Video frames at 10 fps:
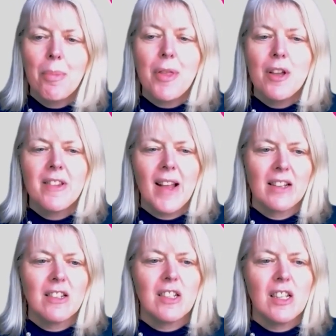Third
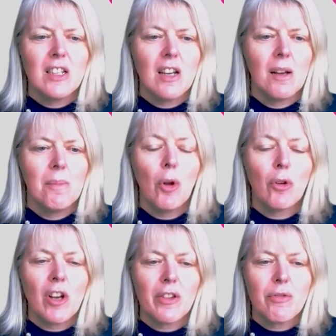Sector did a
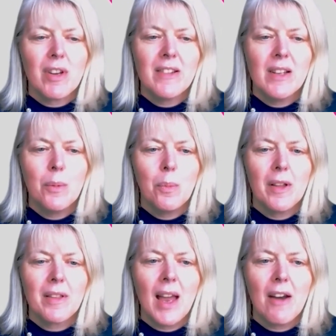podcast recently
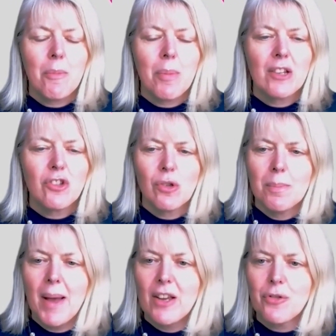with Karen Bradshaw
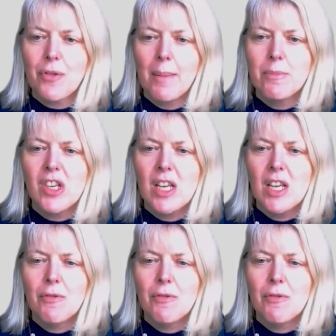and Pesh Ramji,